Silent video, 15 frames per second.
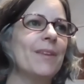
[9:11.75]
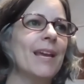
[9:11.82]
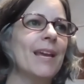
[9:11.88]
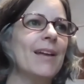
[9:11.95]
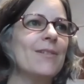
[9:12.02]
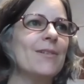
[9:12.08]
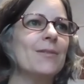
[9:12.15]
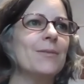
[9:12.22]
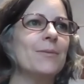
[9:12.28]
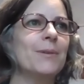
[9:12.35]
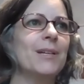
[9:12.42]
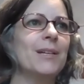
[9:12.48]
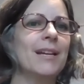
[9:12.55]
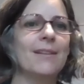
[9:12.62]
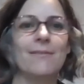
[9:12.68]
Heather,
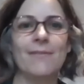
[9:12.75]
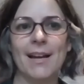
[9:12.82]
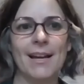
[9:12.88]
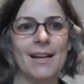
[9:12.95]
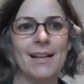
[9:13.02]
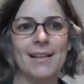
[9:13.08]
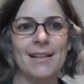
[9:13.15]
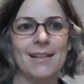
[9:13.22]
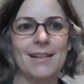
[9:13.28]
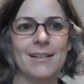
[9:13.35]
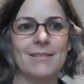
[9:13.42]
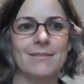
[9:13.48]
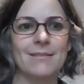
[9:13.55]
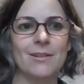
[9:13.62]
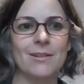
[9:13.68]
we have had an
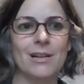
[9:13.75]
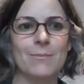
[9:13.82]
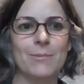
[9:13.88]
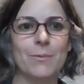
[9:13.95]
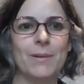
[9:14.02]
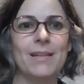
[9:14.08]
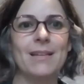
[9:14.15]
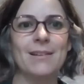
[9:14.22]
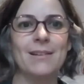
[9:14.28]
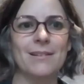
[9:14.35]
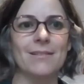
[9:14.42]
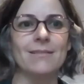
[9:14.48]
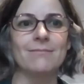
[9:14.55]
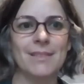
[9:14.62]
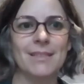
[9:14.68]
incredible week
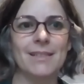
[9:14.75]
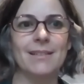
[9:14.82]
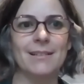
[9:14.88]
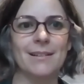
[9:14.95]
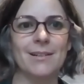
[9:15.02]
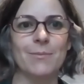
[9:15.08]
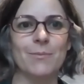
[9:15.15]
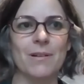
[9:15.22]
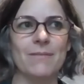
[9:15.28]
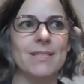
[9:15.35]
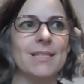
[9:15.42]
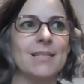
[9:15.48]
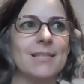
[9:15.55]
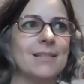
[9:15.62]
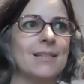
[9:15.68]
here in our
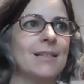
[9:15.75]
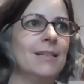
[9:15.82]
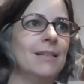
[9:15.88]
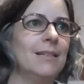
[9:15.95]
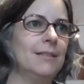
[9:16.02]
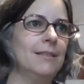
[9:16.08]
province,